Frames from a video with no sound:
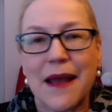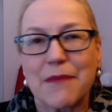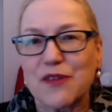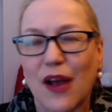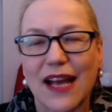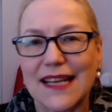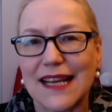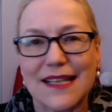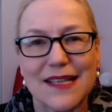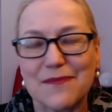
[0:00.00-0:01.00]
So it,
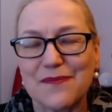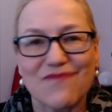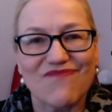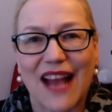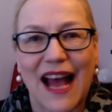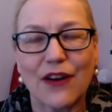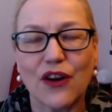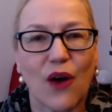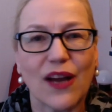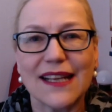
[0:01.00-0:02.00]
it I don't
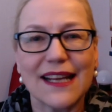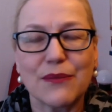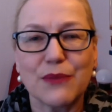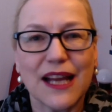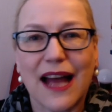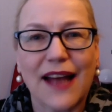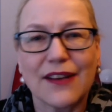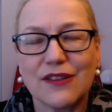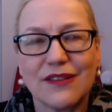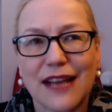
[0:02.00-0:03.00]
know, it, it, I,
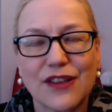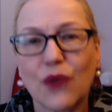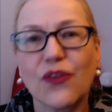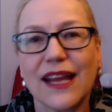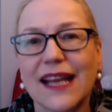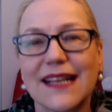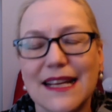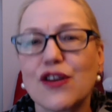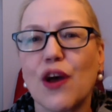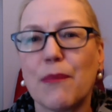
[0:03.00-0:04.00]
I don't think it
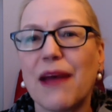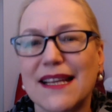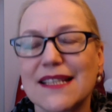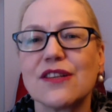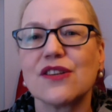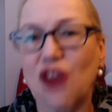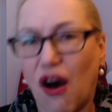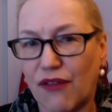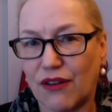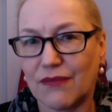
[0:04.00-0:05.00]
is her best
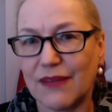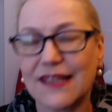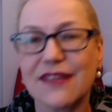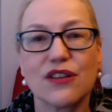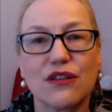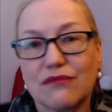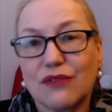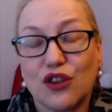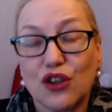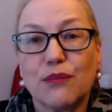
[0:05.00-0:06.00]
novel. It is a
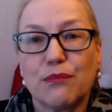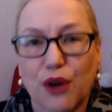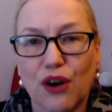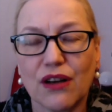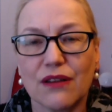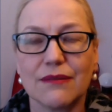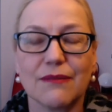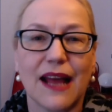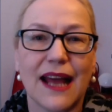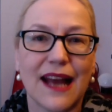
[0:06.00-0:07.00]
good book,
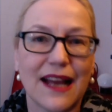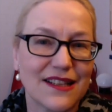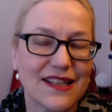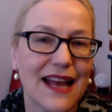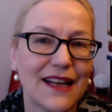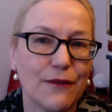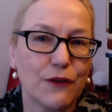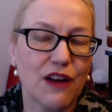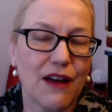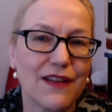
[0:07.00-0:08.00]
and I understand if you
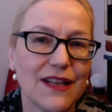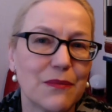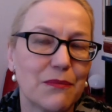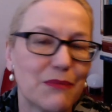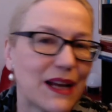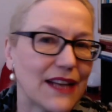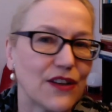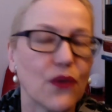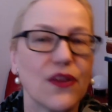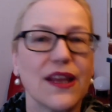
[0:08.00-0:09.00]
love it, but I
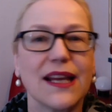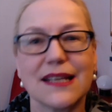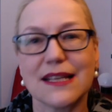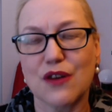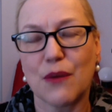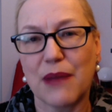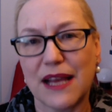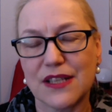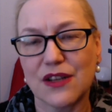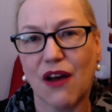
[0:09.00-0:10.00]
don't think it is her
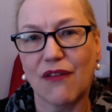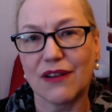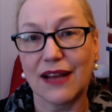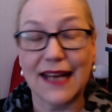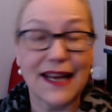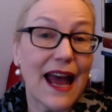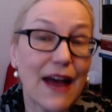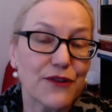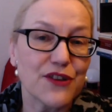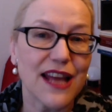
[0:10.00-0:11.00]
best novel. And I have
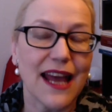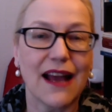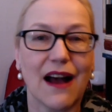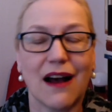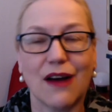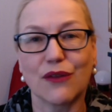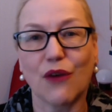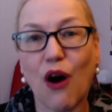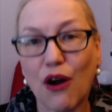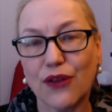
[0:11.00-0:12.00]
to say, out of
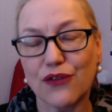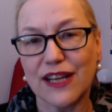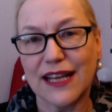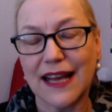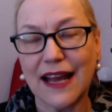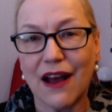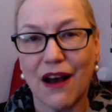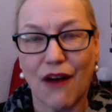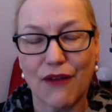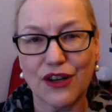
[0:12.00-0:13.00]
all three
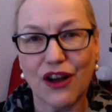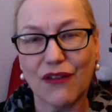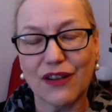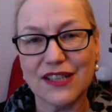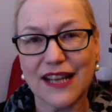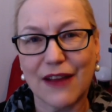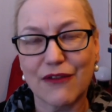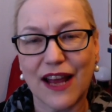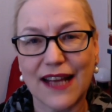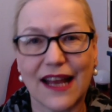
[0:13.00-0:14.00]
of her novels that I've
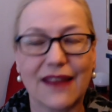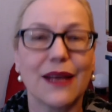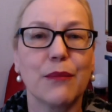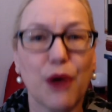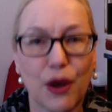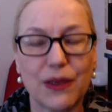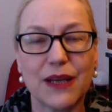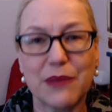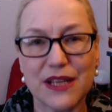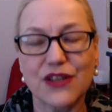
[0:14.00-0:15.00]
read, I think Purple
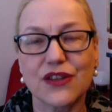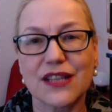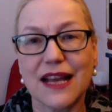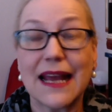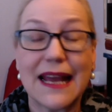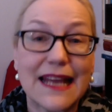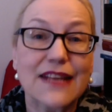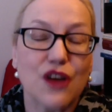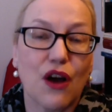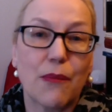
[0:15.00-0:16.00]
Hibiscus is
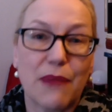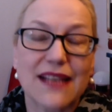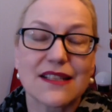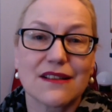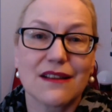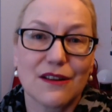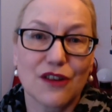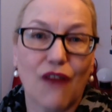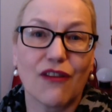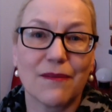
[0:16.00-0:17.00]
her best
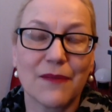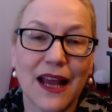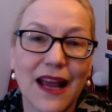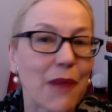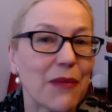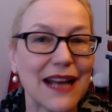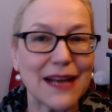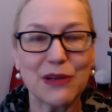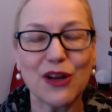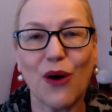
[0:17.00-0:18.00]
novel. But let me
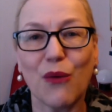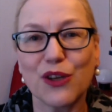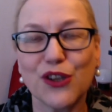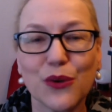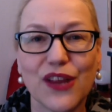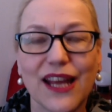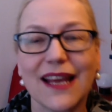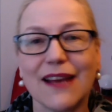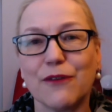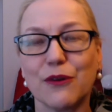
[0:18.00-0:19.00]
know what you think
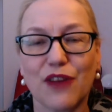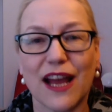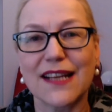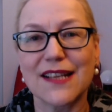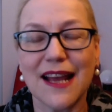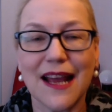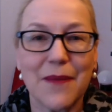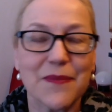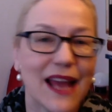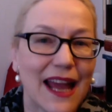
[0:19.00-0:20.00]
if you read
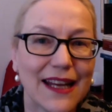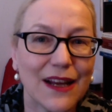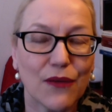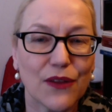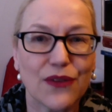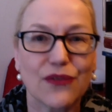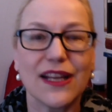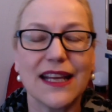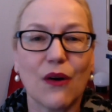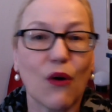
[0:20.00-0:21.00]
any of the
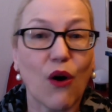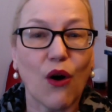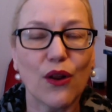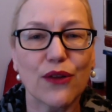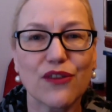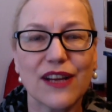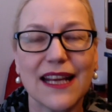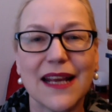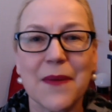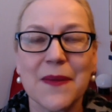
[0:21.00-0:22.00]
three or all
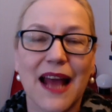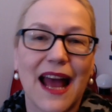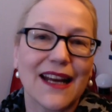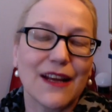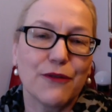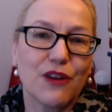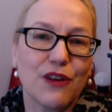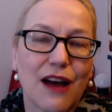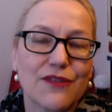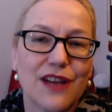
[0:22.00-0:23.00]
three, and if you
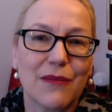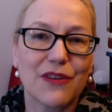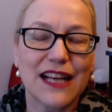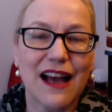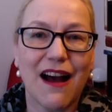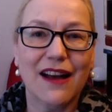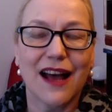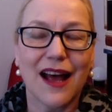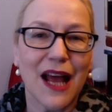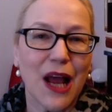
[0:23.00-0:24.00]
loved
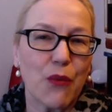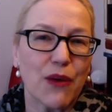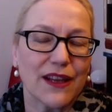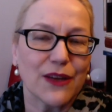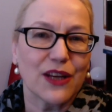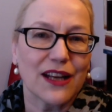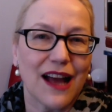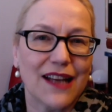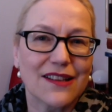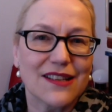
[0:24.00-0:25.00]
Americanah, whether you can
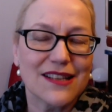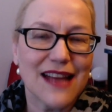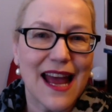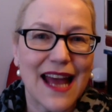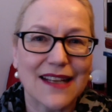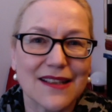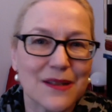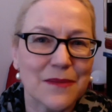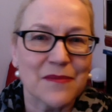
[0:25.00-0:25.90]
understand